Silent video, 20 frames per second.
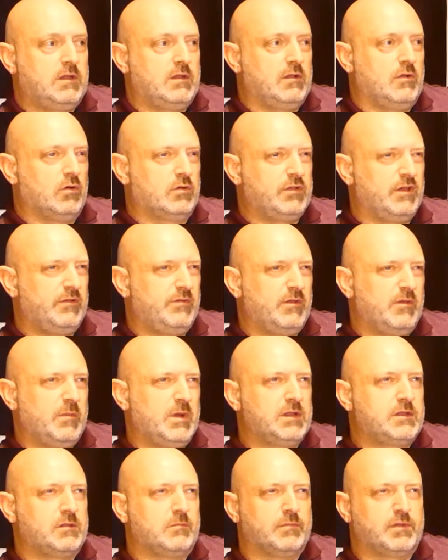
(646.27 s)
Look, they
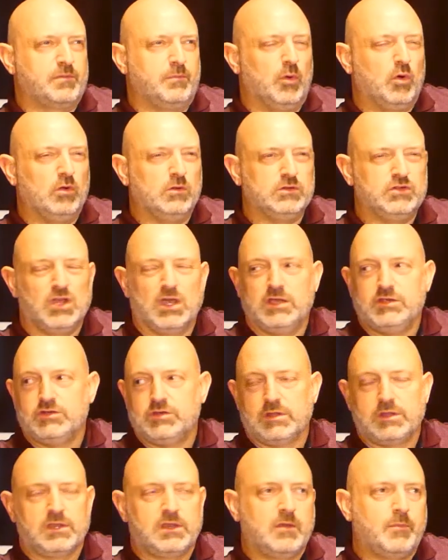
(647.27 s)
made some small
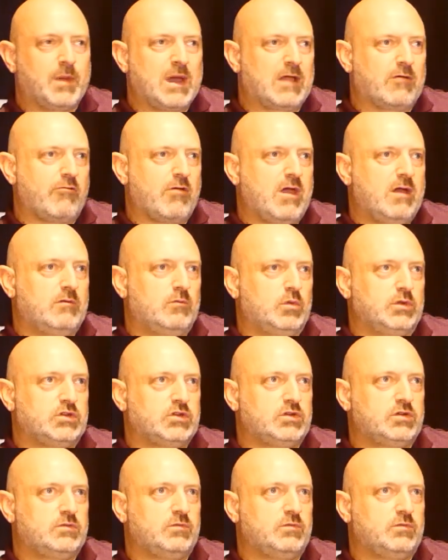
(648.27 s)
changes in the background, which